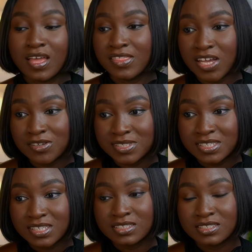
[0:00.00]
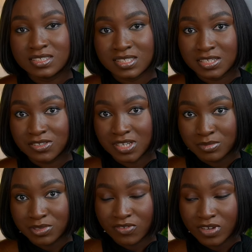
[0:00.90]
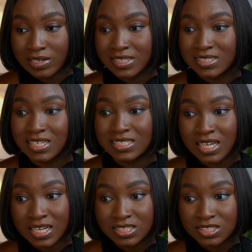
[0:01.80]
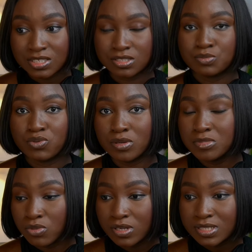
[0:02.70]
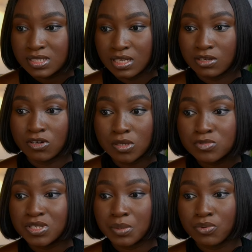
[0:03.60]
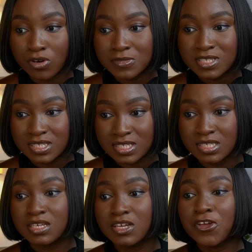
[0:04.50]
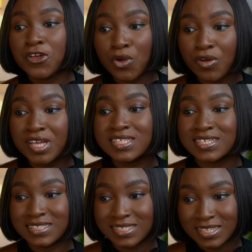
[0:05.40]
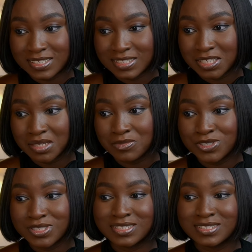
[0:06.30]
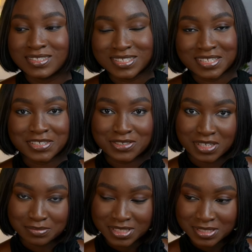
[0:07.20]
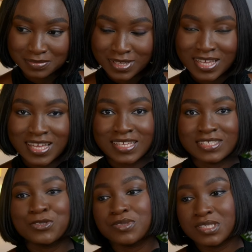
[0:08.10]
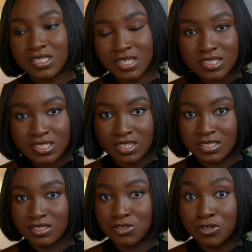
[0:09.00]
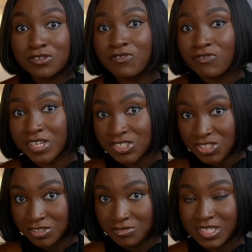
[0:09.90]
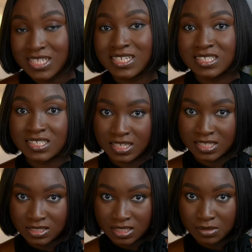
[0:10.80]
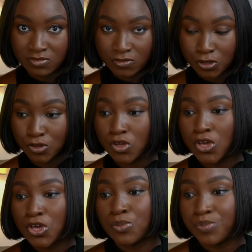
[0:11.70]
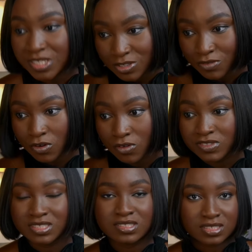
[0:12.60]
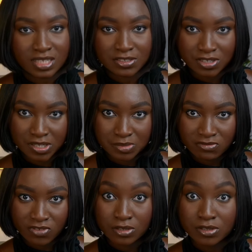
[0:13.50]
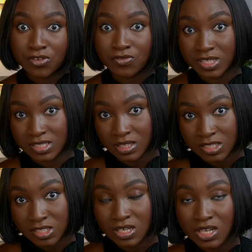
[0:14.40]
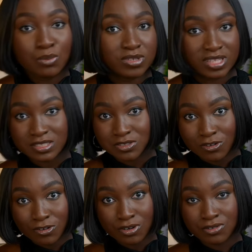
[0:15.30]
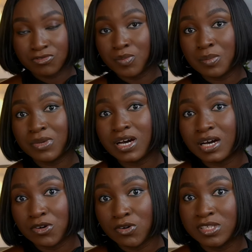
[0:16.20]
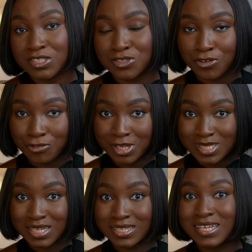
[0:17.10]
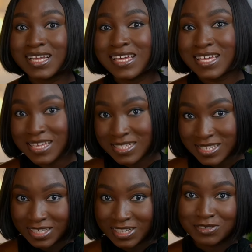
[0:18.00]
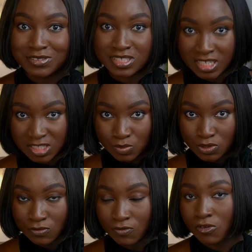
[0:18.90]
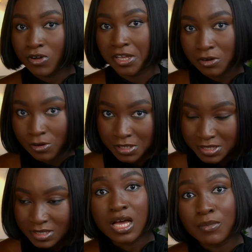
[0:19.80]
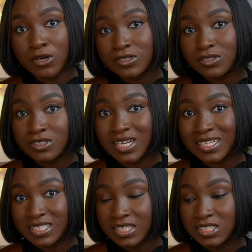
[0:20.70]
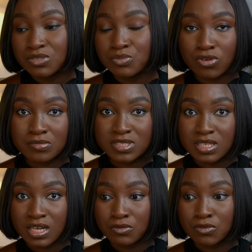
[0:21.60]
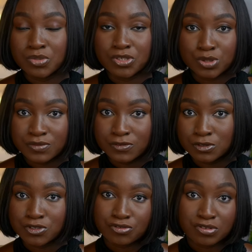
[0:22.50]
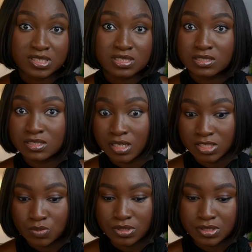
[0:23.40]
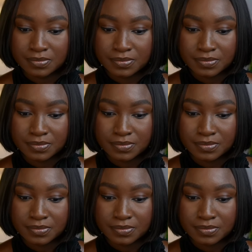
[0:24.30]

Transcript: Now you see that the design.md file is attached in the prompt box, and it comes with a prompt that says create a design system using design.md. So Stitch is going to first generate a design system for you based off of this design.md file that you've attached. But that's not all. Remember, our goal is to create an internal dashboard for a course. I'm also going to attach the prompts that would be useful to create this dashboard.